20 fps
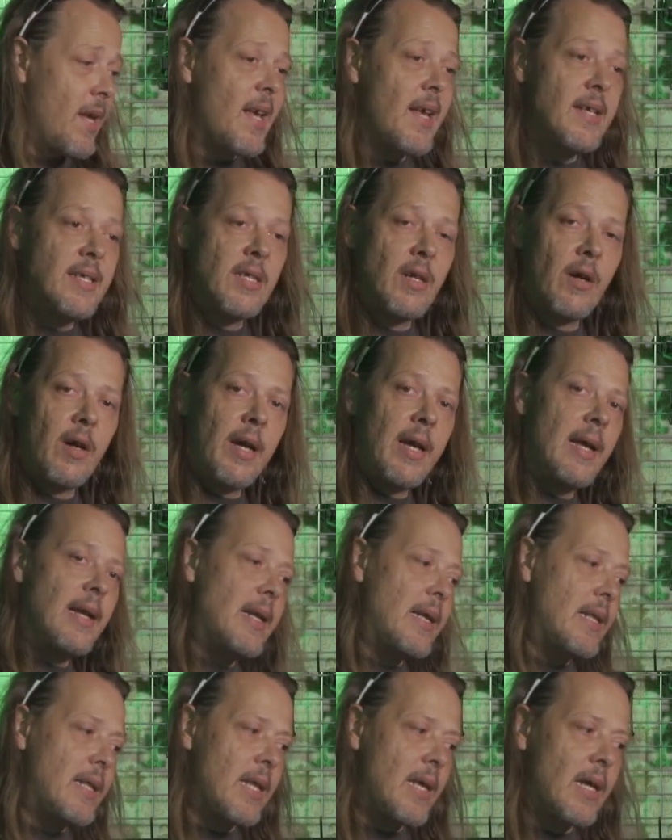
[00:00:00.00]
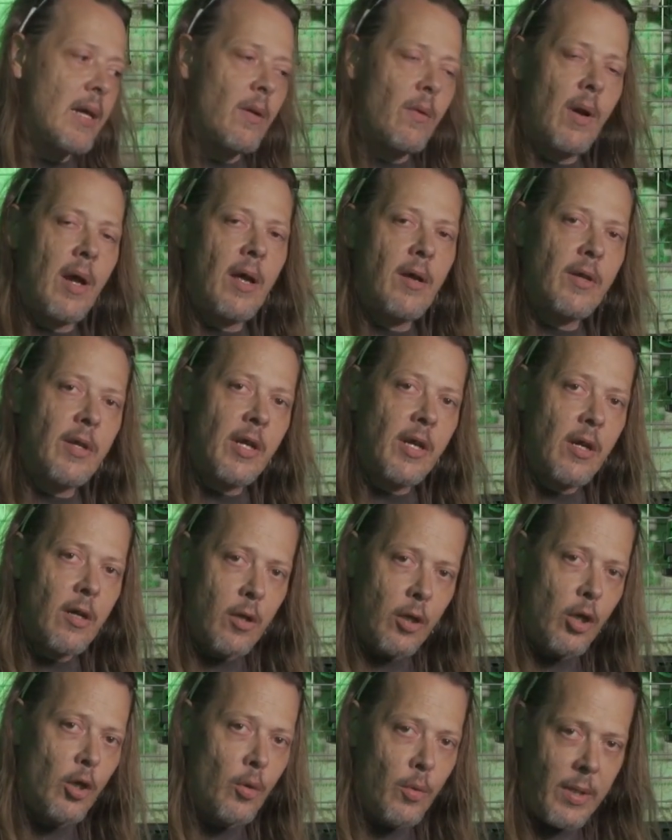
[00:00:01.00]
Is there anything around here
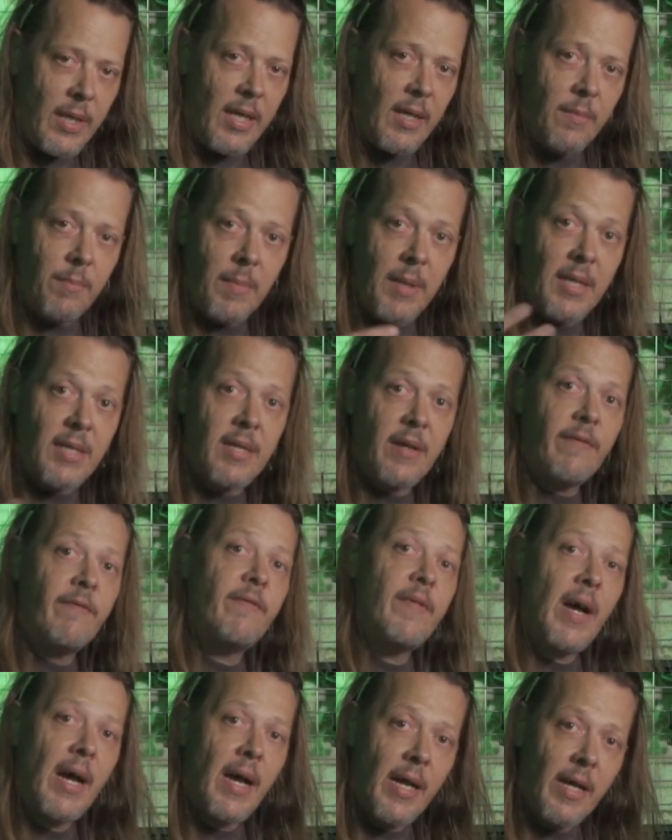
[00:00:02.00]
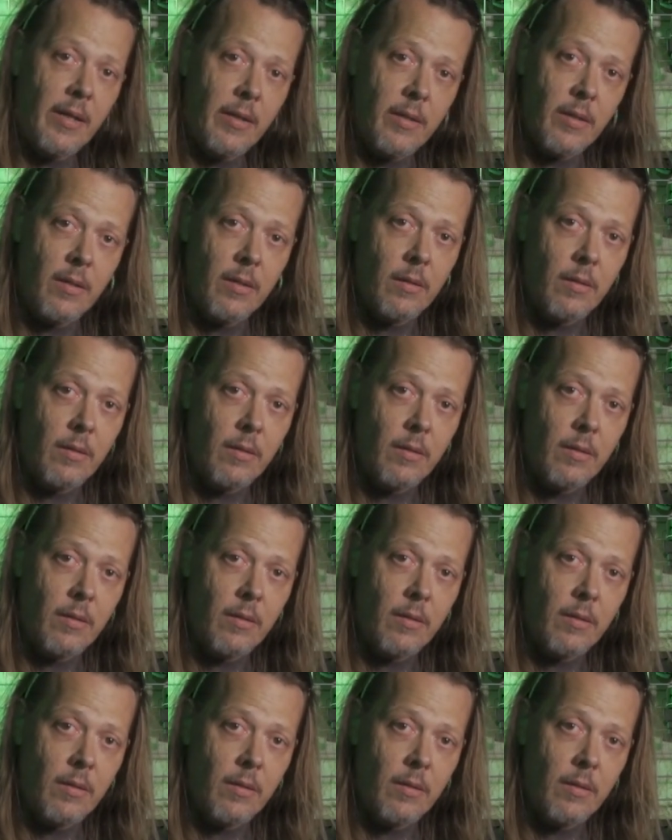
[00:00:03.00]
you need me to find?